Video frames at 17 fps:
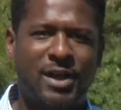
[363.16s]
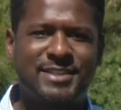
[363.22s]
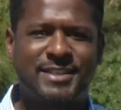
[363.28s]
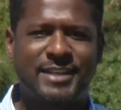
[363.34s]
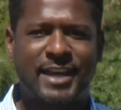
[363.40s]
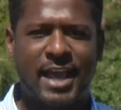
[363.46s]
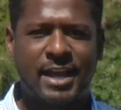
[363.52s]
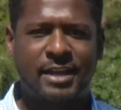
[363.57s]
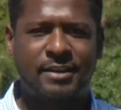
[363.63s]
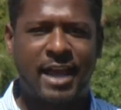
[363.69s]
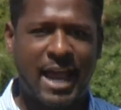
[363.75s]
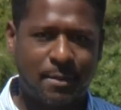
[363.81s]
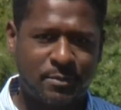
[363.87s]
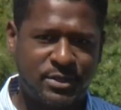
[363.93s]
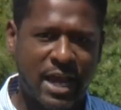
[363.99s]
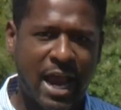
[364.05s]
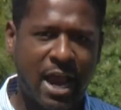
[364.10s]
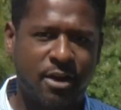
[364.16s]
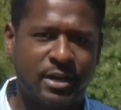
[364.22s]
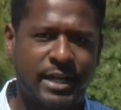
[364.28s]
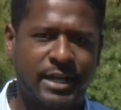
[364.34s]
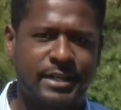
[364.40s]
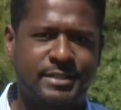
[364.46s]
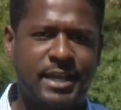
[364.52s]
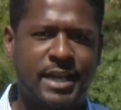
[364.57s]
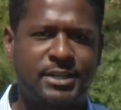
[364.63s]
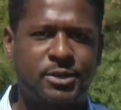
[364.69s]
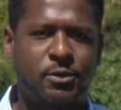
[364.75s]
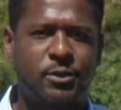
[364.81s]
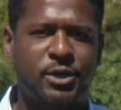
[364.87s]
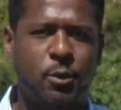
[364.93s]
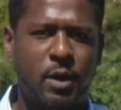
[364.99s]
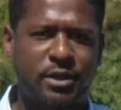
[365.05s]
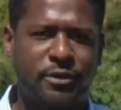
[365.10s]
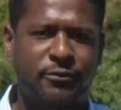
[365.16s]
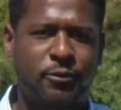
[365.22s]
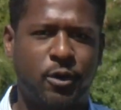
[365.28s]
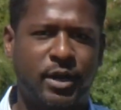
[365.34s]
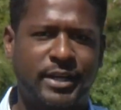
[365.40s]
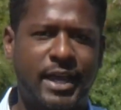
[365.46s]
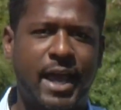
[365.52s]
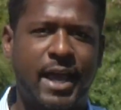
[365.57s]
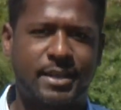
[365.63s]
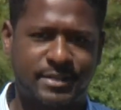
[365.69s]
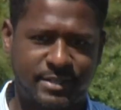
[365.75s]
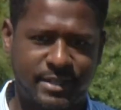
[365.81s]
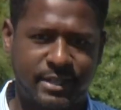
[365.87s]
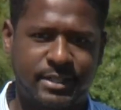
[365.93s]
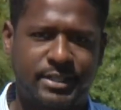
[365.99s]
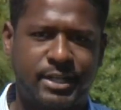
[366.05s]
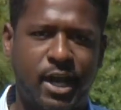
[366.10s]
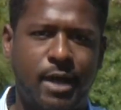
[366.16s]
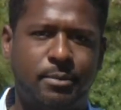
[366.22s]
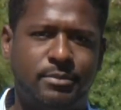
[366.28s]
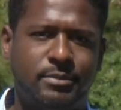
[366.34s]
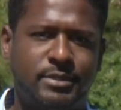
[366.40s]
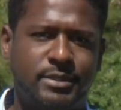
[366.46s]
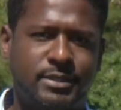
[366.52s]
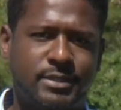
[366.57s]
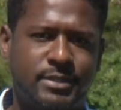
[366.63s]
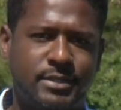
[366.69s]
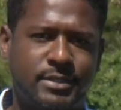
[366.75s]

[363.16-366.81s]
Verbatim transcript: Once again, I'm Jared Higgs. Stay tuned, your weather forecast still to come.